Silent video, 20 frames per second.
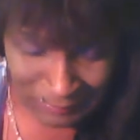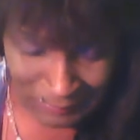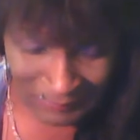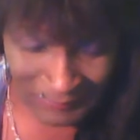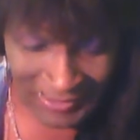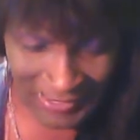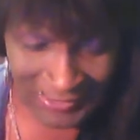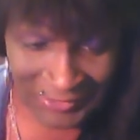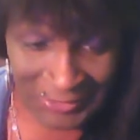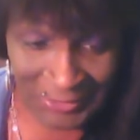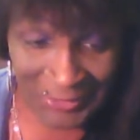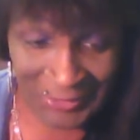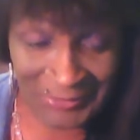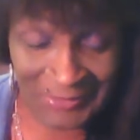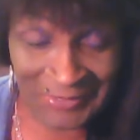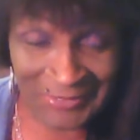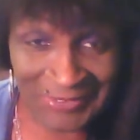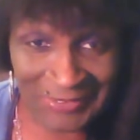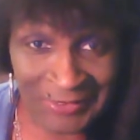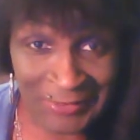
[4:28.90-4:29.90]
I
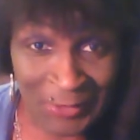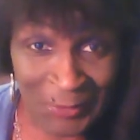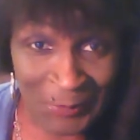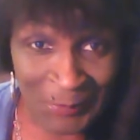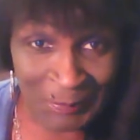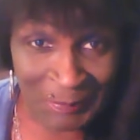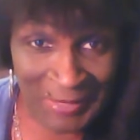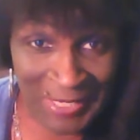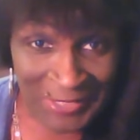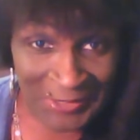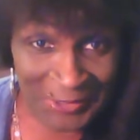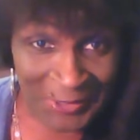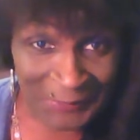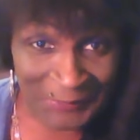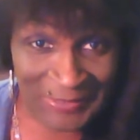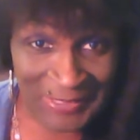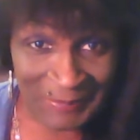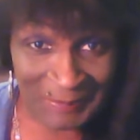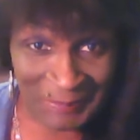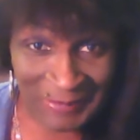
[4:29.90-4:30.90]
couldn't slow back off
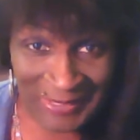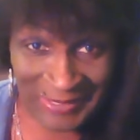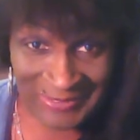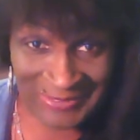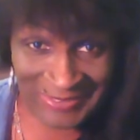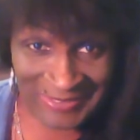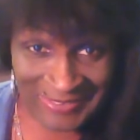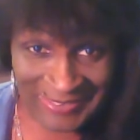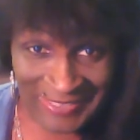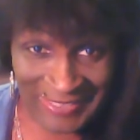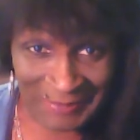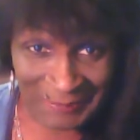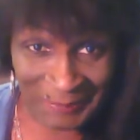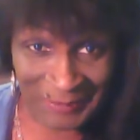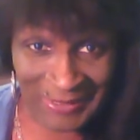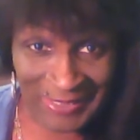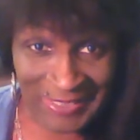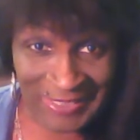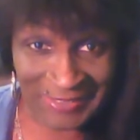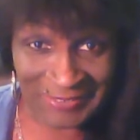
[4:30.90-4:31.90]
that pace as I had
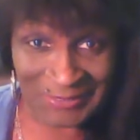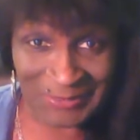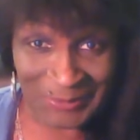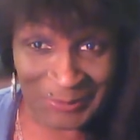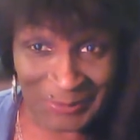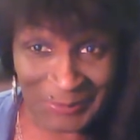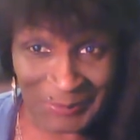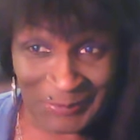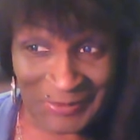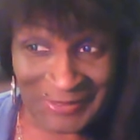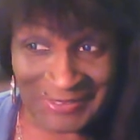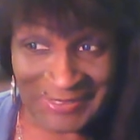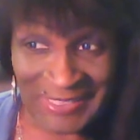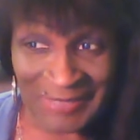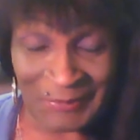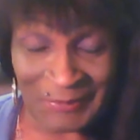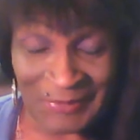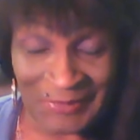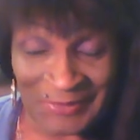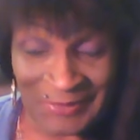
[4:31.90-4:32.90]
planned to, because
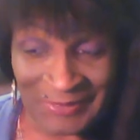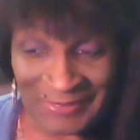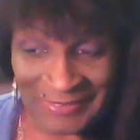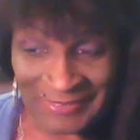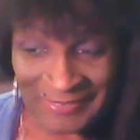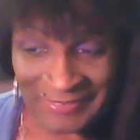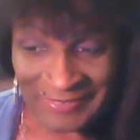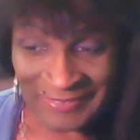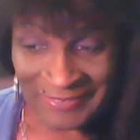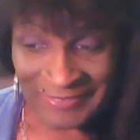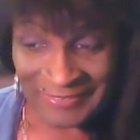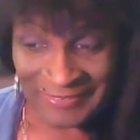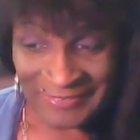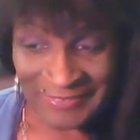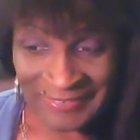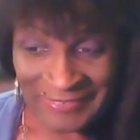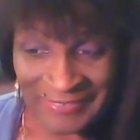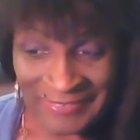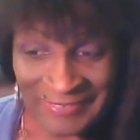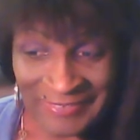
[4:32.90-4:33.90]
that would look,
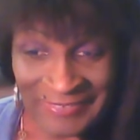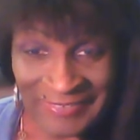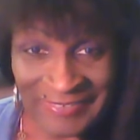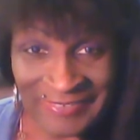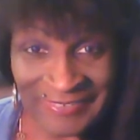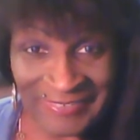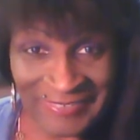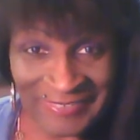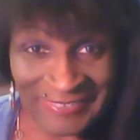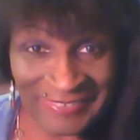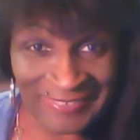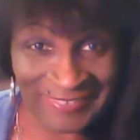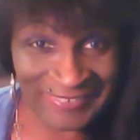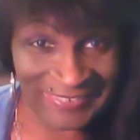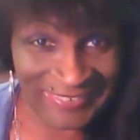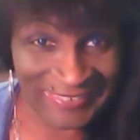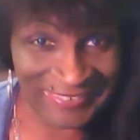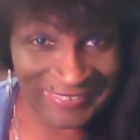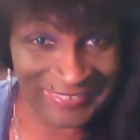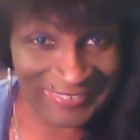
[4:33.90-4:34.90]

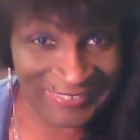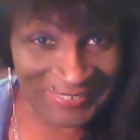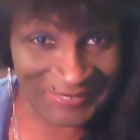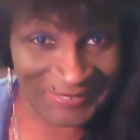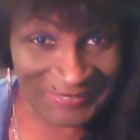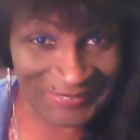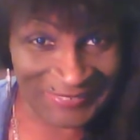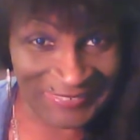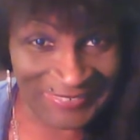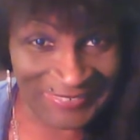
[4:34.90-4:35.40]
I don't know,